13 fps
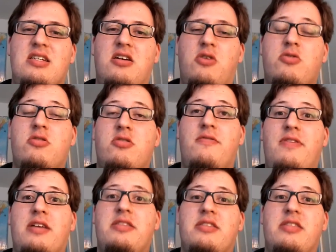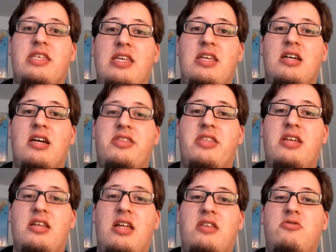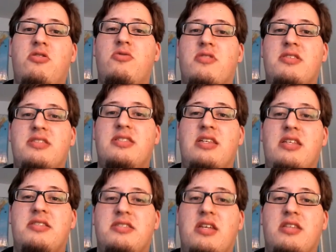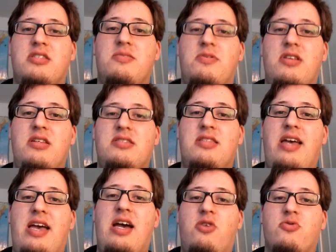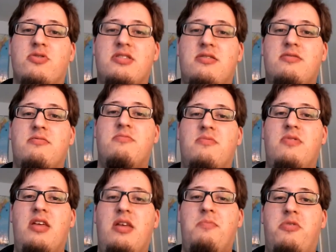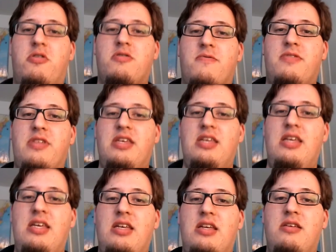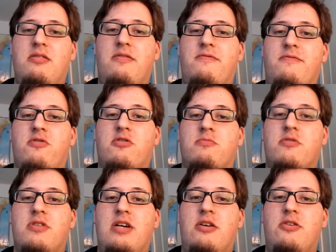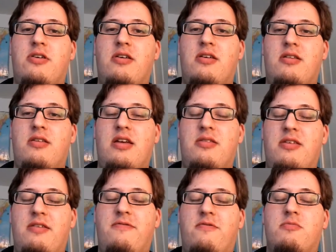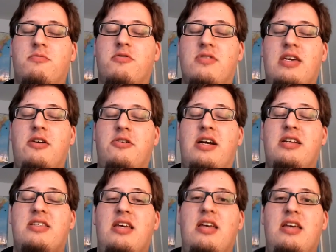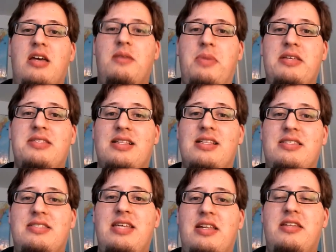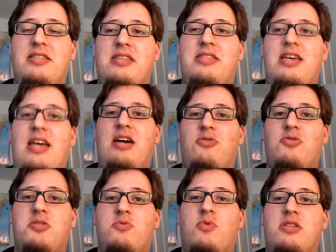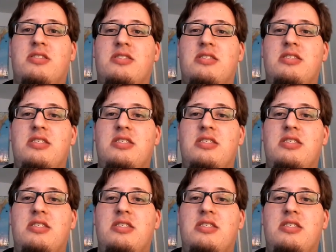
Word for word: also the fact that the, I think, I don't know how the Senate's done this, but at least the House, part of the Affordable Health, the Affordable Care Act, basically stated that the House was